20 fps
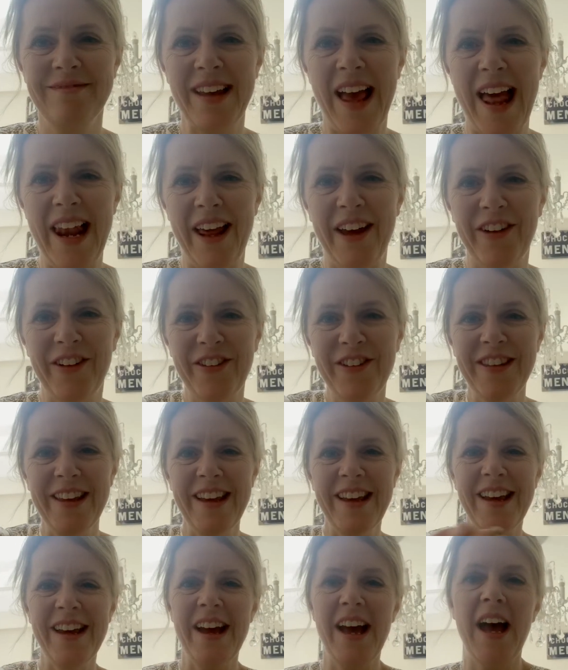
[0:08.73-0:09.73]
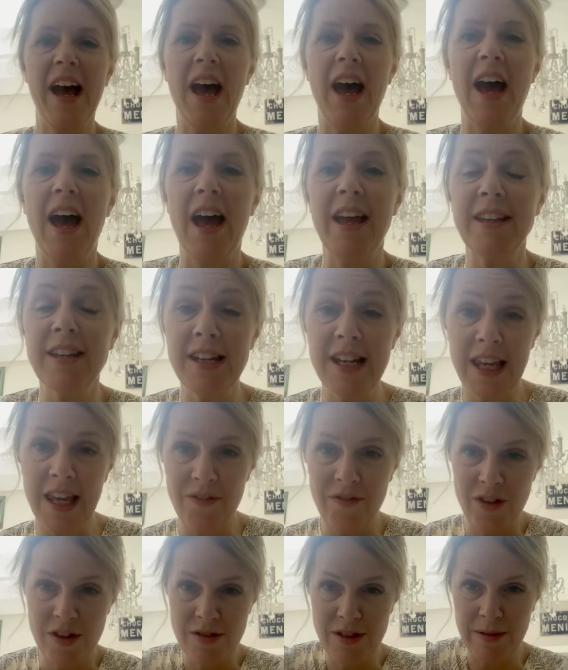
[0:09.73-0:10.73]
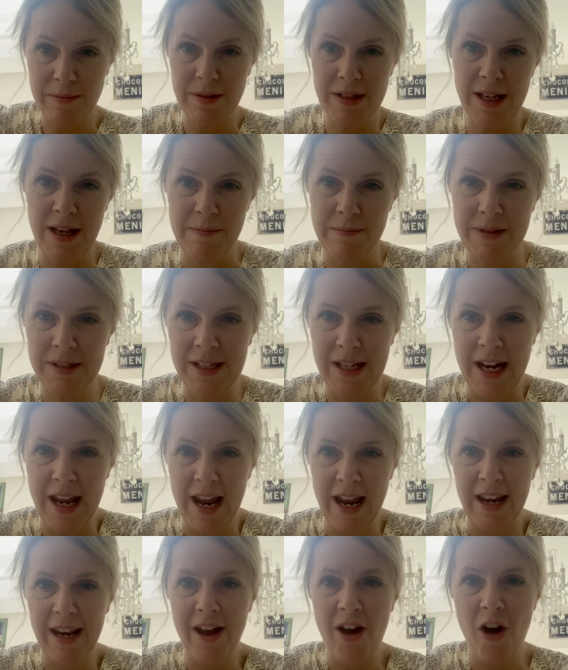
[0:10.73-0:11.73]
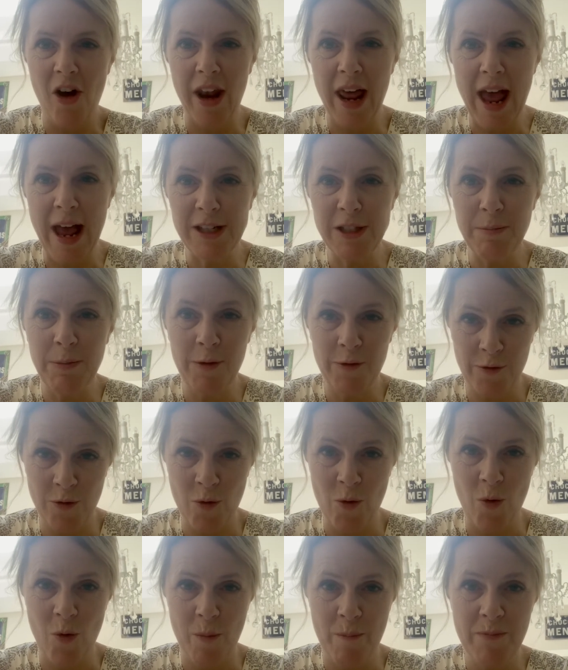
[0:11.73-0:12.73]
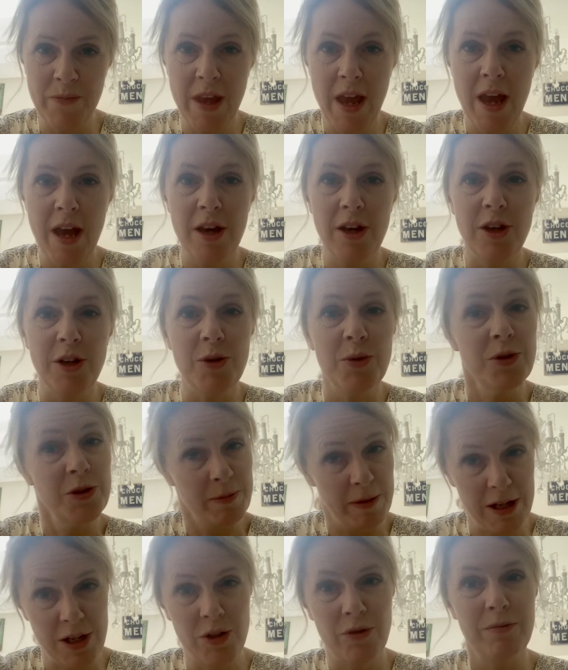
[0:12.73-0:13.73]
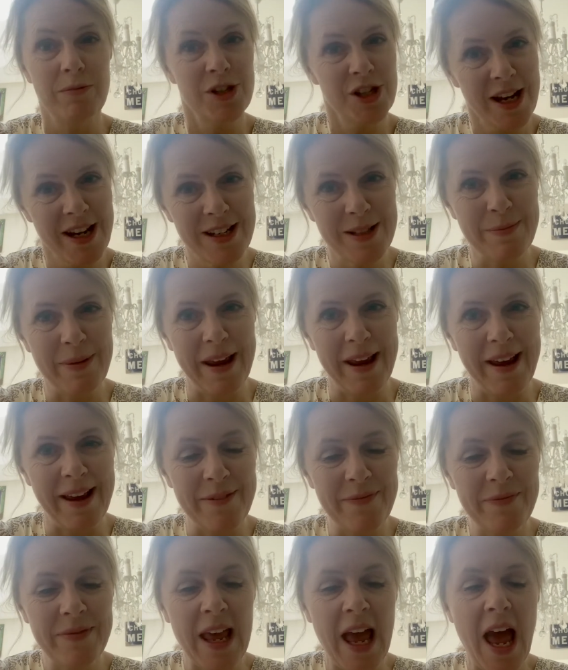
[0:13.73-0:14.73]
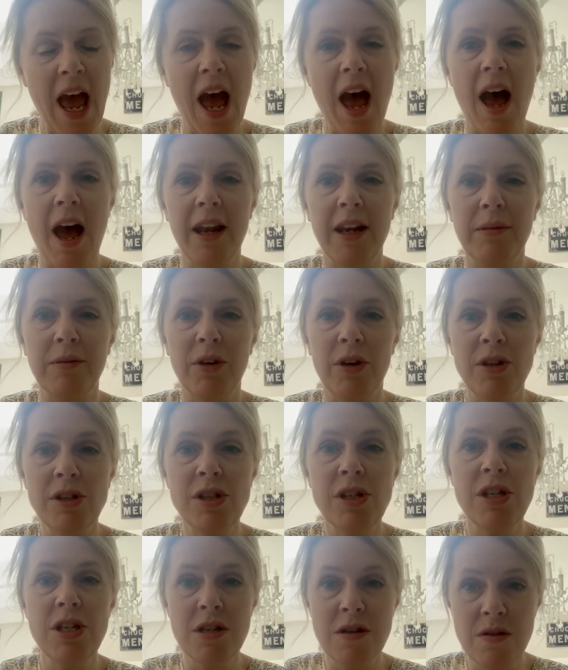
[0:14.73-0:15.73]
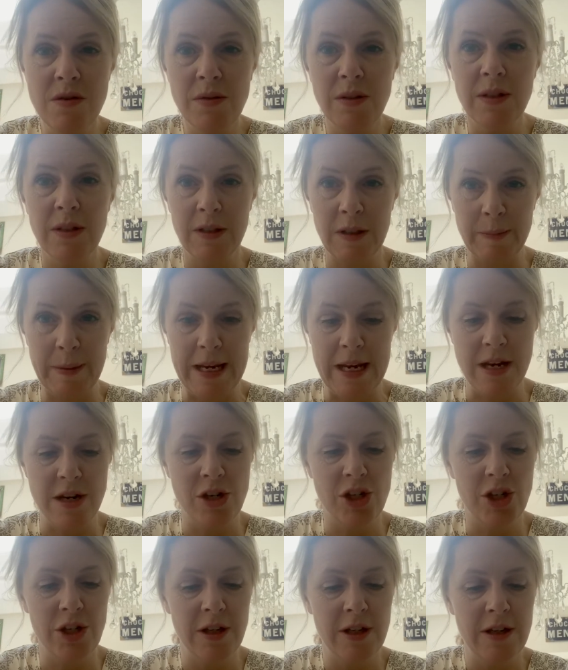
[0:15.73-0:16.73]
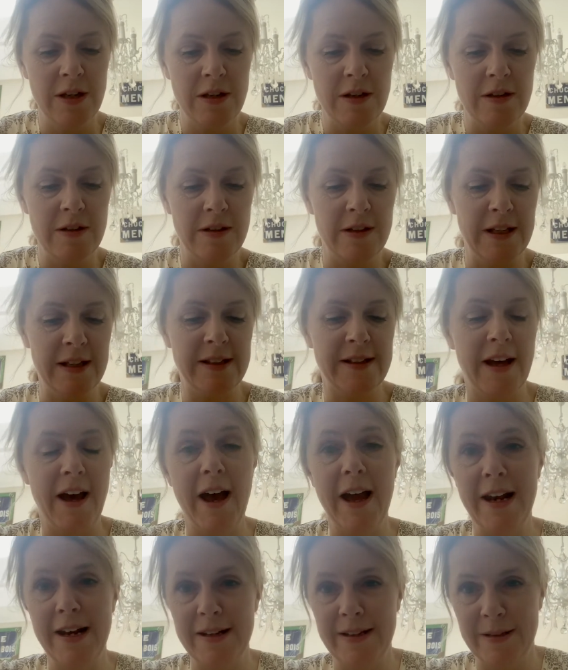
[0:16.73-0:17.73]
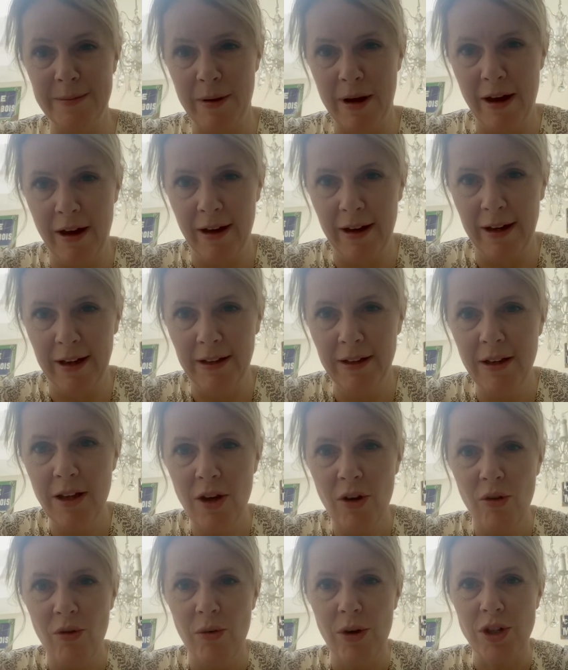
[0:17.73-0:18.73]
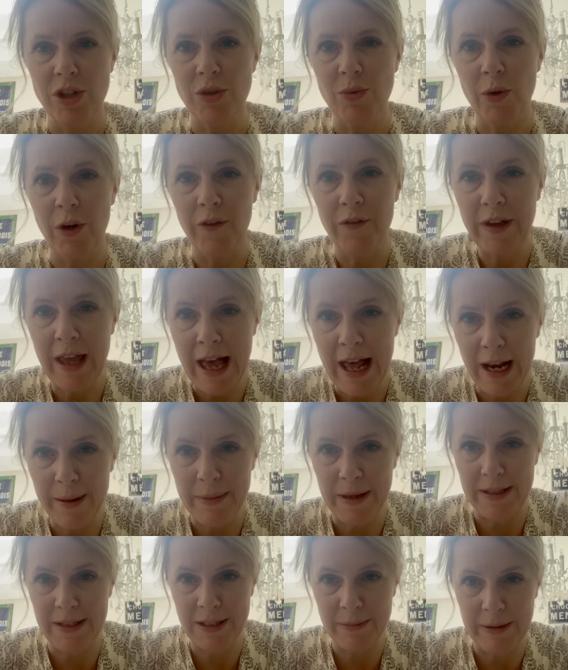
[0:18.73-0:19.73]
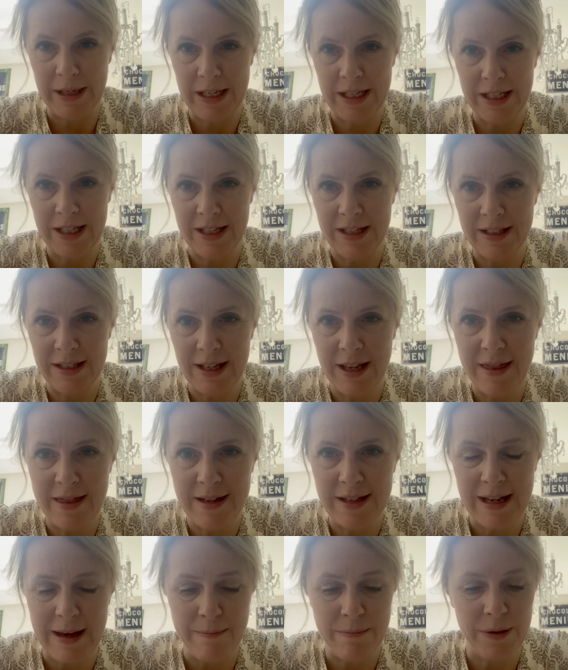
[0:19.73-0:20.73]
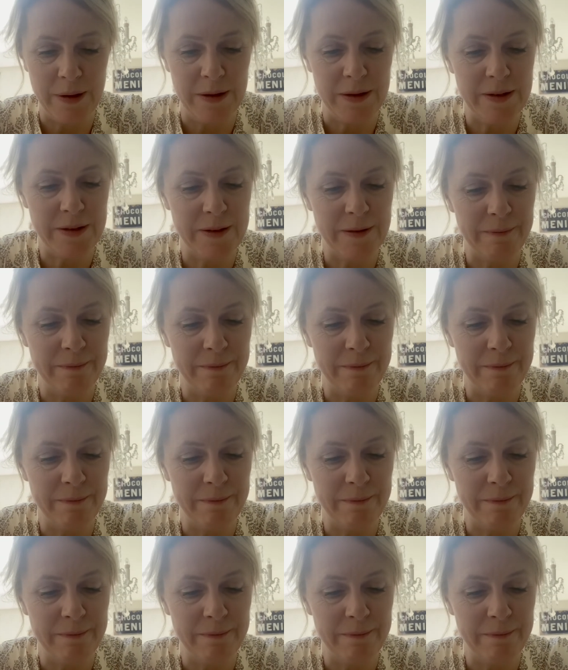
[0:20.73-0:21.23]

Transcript: Hello, I'm going to give you some tips today on how to perform your speech from Shakespeare. And I'm going to use the speech, "This Island's Mine," which is one of Caliban's speeches in The Tempest.